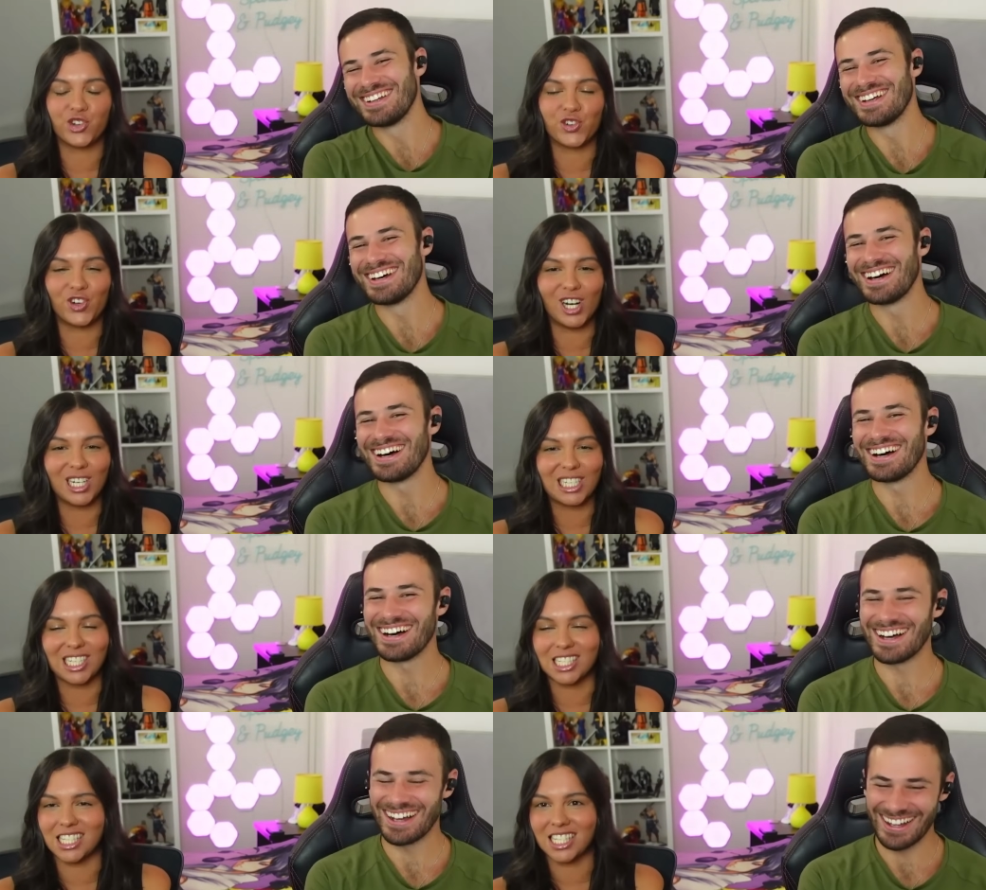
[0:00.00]

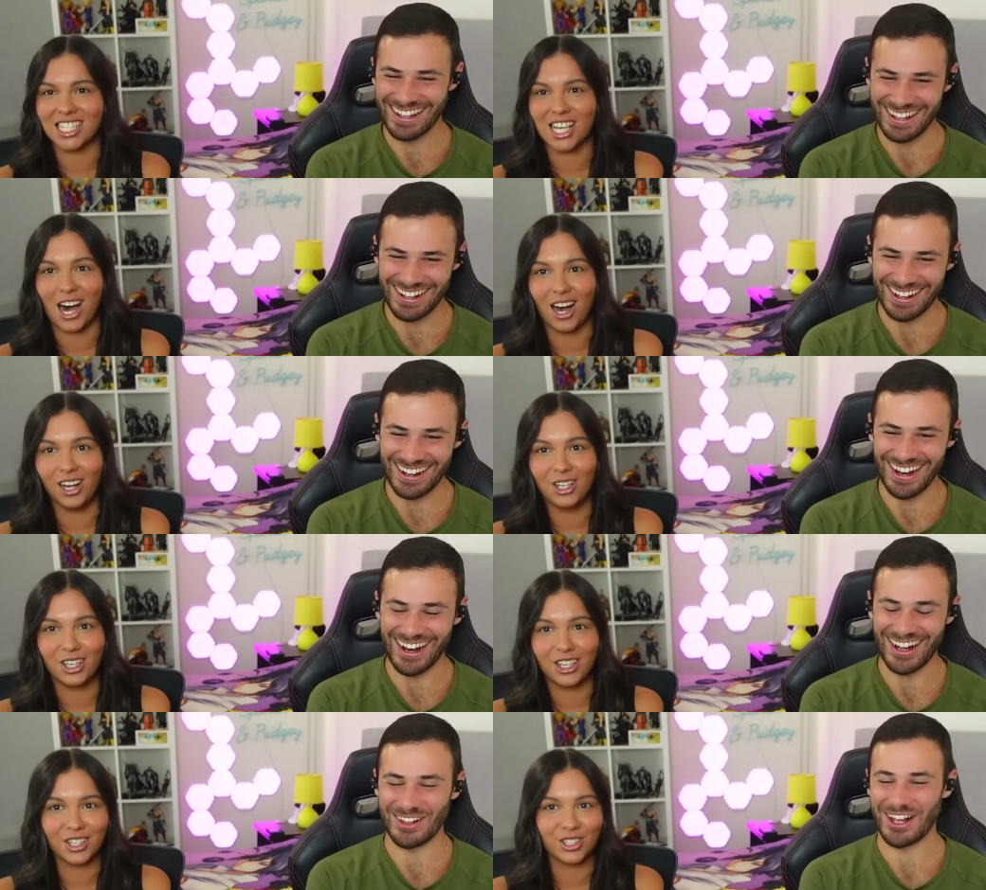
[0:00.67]
Speaker 1: drunk as a
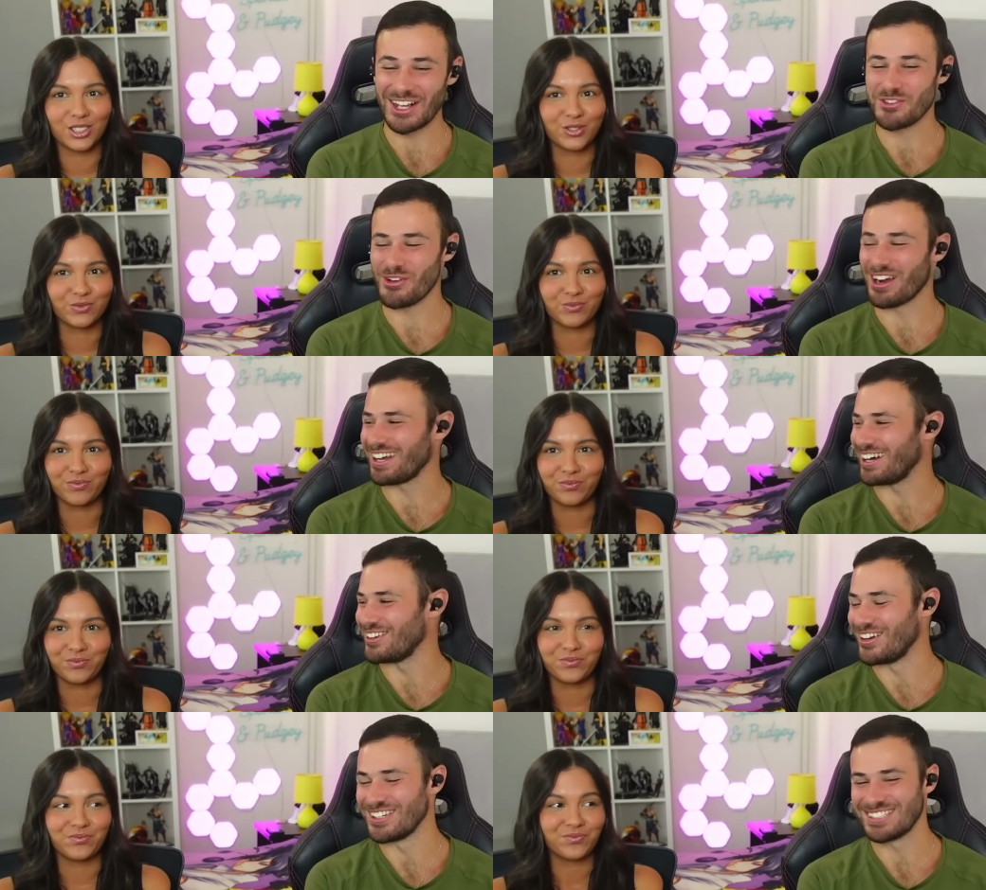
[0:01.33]
skunk. I like
Speaker 2: drunk
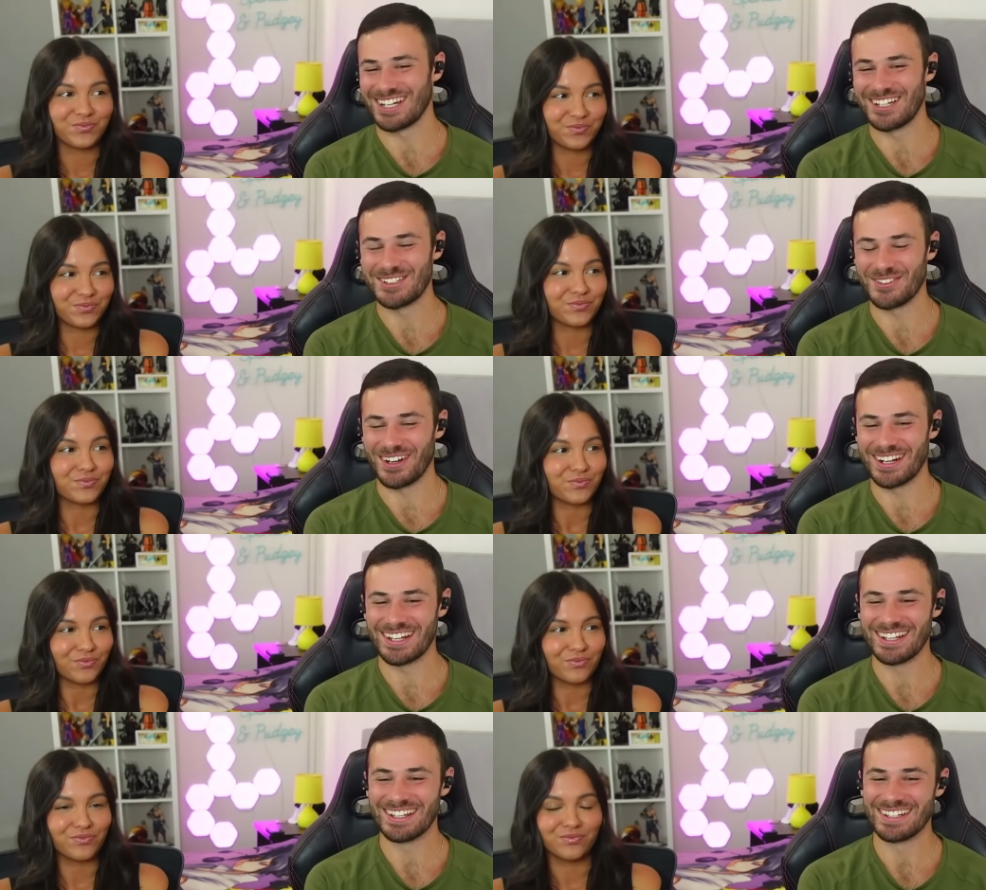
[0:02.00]
cut nose, so he's
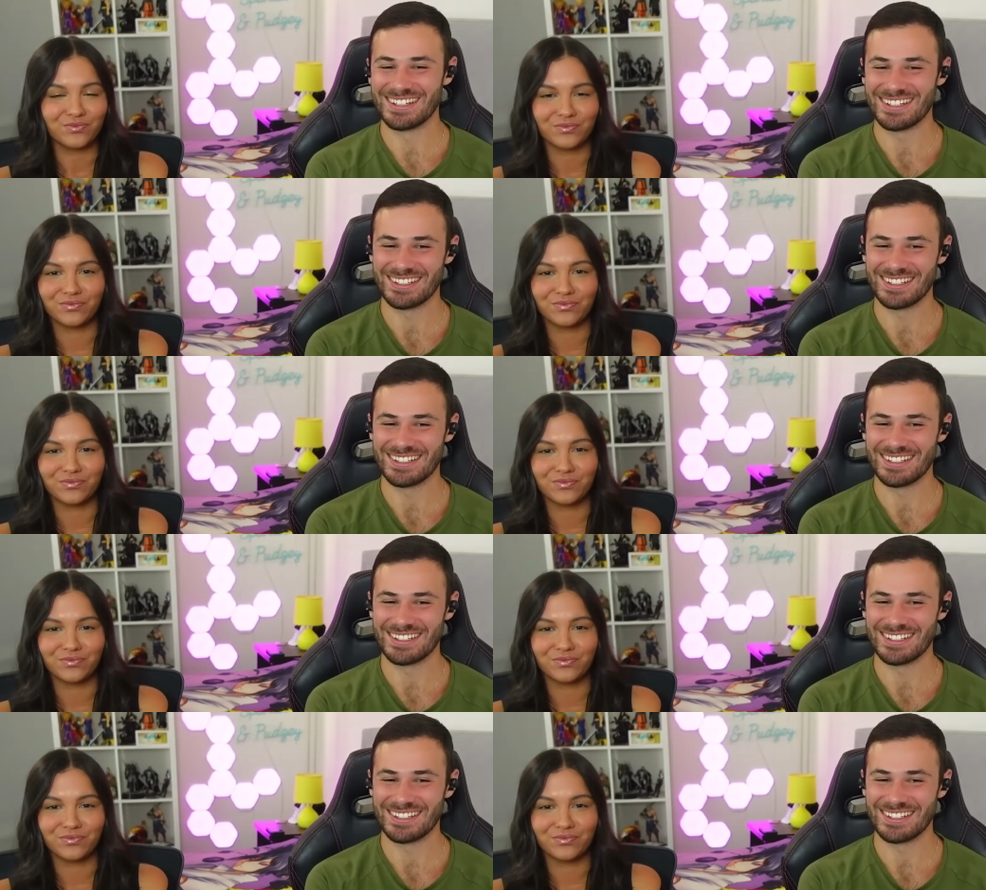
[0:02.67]
funny.